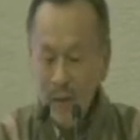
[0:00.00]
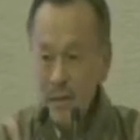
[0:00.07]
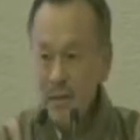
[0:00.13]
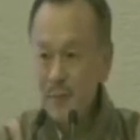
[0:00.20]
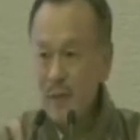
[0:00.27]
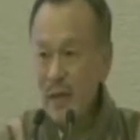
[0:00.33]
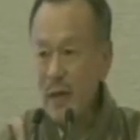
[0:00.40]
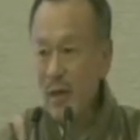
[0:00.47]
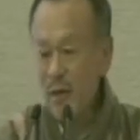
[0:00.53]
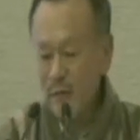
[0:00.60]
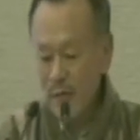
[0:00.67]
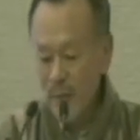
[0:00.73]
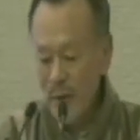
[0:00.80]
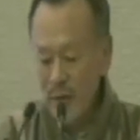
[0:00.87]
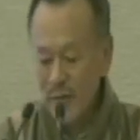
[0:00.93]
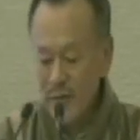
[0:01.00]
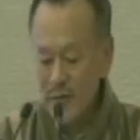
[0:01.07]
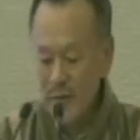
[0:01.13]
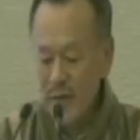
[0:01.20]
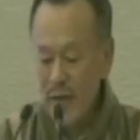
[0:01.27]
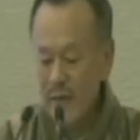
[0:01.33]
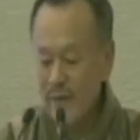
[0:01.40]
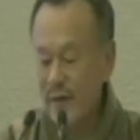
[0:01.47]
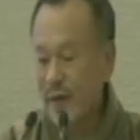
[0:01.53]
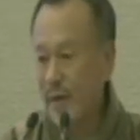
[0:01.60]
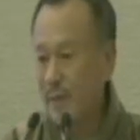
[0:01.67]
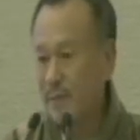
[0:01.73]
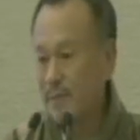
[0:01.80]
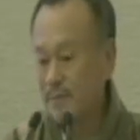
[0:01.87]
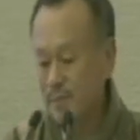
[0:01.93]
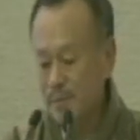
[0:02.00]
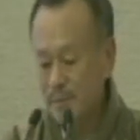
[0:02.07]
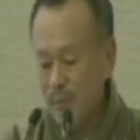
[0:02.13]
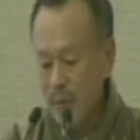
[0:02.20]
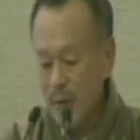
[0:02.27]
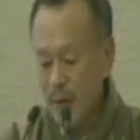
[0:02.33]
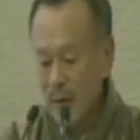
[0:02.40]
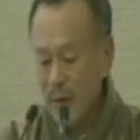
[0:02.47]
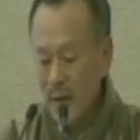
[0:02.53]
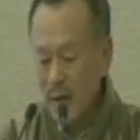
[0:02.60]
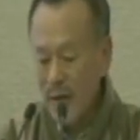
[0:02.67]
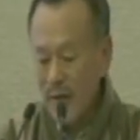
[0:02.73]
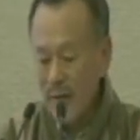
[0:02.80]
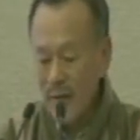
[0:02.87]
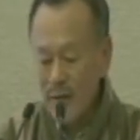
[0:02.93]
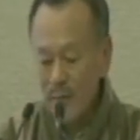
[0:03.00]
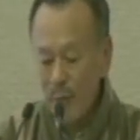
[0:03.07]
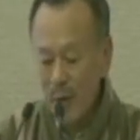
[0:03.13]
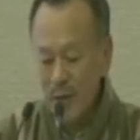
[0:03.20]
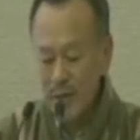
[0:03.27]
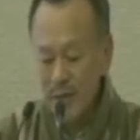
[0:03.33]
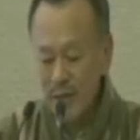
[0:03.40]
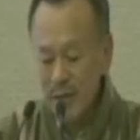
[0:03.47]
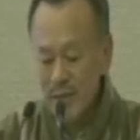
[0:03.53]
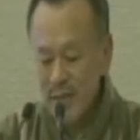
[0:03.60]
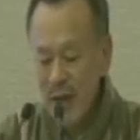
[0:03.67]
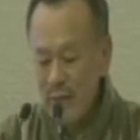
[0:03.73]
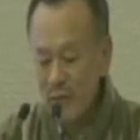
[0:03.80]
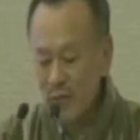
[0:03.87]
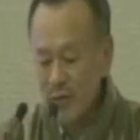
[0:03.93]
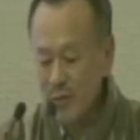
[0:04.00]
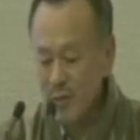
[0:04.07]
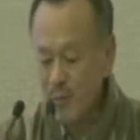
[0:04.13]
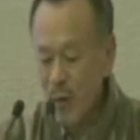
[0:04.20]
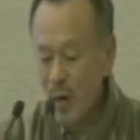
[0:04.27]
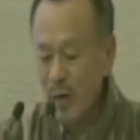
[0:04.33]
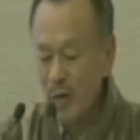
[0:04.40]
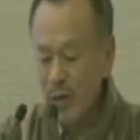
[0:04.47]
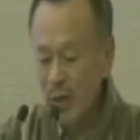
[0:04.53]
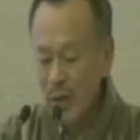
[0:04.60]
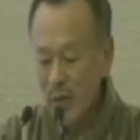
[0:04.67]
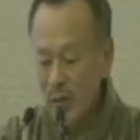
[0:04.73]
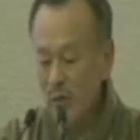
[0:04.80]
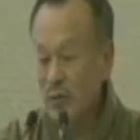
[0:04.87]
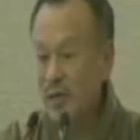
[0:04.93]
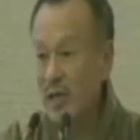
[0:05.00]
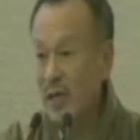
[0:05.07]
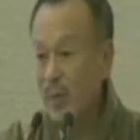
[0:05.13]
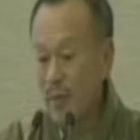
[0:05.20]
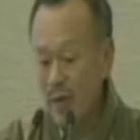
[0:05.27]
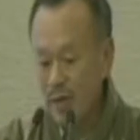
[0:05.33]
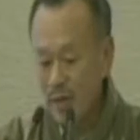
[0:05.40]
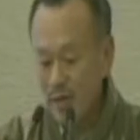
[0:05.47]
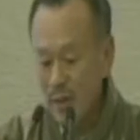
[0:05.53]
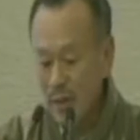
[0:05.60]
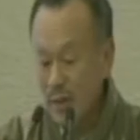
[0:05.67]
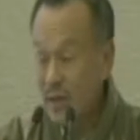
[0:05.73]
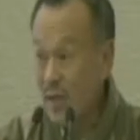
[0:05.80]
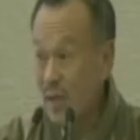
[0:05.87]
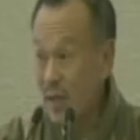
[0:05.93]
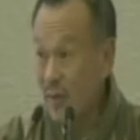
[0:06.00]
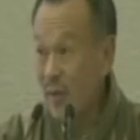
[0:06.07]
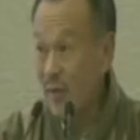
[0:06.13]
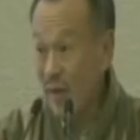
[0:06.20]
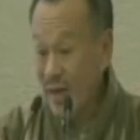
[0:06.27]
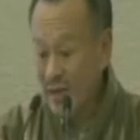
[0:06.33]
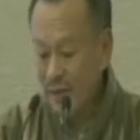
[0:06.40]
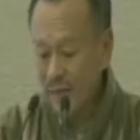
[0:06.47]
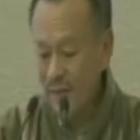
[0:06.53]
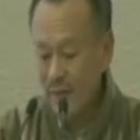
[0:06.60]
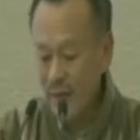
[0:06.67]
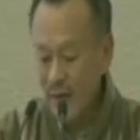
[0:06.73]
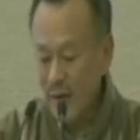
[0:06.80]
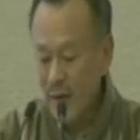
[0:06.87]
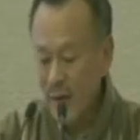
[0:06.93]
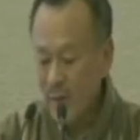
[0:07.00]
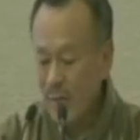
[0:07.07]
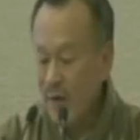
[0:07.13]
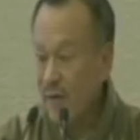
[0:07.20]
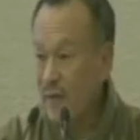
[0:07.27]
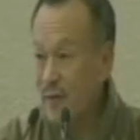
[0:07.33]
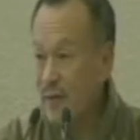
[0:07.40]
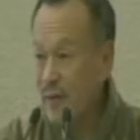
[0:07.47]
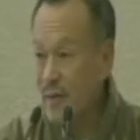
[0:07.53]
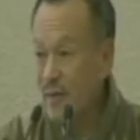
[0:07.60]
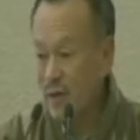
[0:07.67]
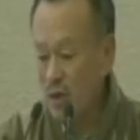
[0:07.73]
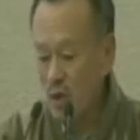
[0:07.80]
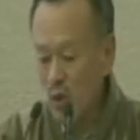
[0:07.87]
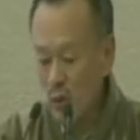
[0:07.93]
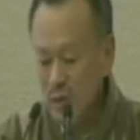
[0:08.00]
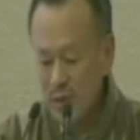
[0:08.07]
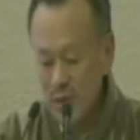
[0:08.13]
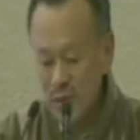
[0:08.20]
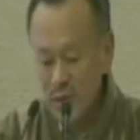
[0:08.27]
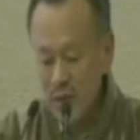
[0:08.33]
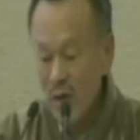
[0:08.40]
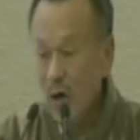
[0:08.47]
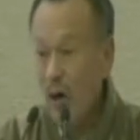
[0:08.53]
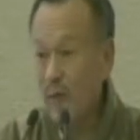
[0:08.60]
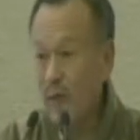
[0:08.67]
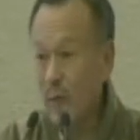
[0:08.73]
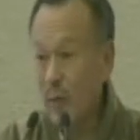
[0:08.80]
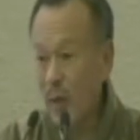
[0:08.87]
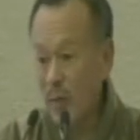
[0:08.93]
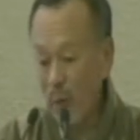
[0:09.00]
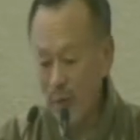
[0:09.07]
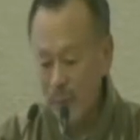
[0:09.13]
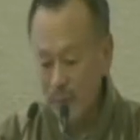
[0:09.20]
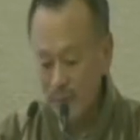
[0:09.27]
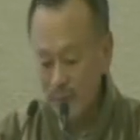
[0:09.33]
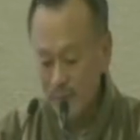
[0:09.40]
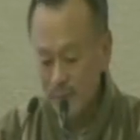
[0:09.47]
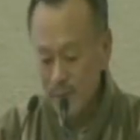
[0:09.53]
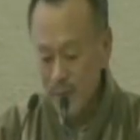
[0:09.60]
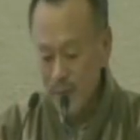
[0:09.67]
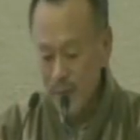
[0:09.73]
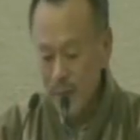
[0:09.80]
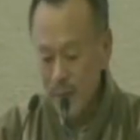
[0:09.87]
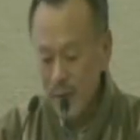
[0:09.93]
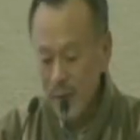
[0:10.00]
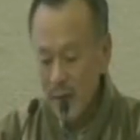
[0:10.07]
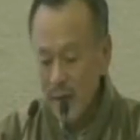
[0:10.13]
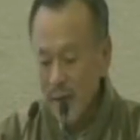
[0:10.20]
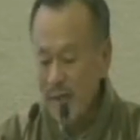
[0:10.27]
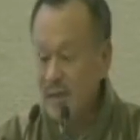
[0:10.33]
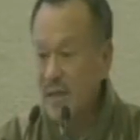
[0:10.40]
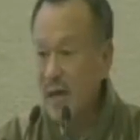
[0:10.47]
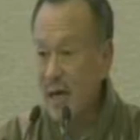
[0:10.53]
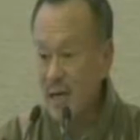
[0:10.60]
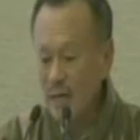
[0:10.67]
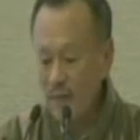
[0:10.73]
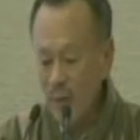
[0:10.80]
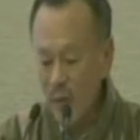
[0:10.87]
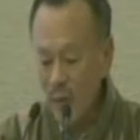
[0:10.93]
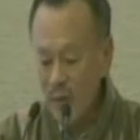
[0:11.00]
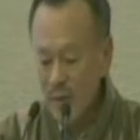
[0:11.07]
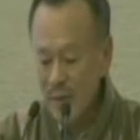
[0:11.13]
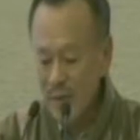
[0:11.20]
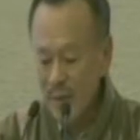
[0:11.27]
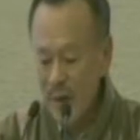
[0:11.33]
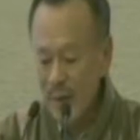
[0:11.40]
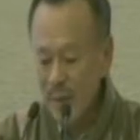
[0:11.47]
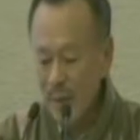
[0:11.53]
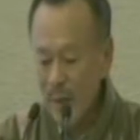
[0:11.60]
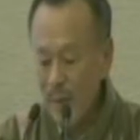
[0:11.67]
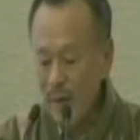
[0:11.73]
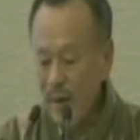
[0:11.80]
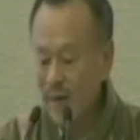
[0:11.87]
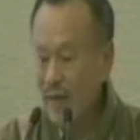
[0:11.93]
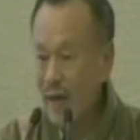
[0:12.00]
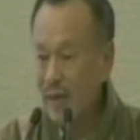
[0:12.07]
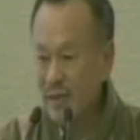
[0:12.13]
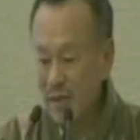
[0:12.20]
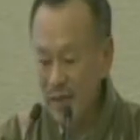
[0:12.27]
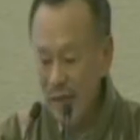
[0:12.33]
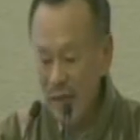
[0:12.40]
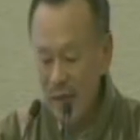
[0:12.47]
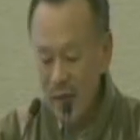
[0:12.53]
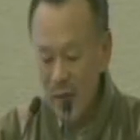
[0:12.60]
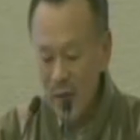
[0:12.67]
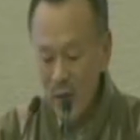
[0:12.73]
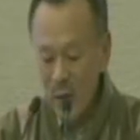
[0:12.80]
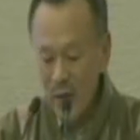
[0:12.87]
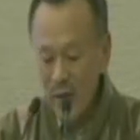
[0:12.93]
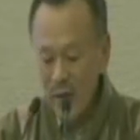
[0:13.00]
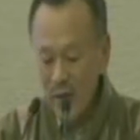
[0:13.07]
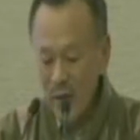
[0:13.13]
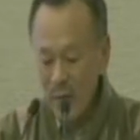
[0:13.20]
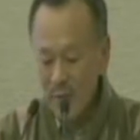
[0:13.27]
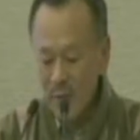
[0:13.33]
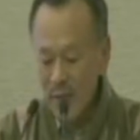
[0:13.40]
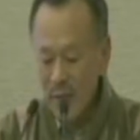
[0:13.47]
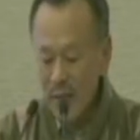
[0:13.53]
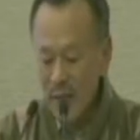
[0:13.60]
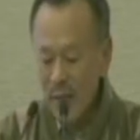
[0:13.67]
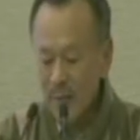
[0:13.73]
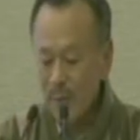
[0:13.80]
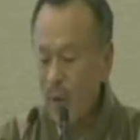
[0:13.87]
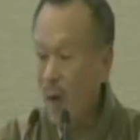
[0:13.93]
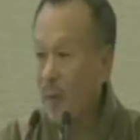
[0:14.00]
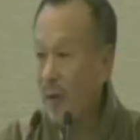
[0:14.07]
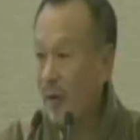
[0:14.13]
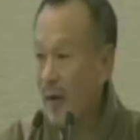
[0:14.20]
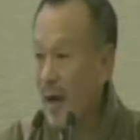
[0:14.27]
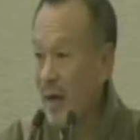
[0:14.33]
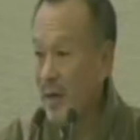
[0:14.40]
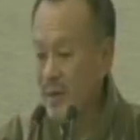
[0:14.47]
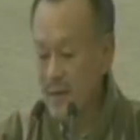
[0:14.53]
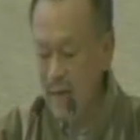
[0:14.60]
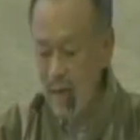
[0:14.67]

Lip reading: Speaking of democracy and freedom, government policies have to respond to deliberative preferences and choices of the people. These are influenced by the public criteria we adopt and popularize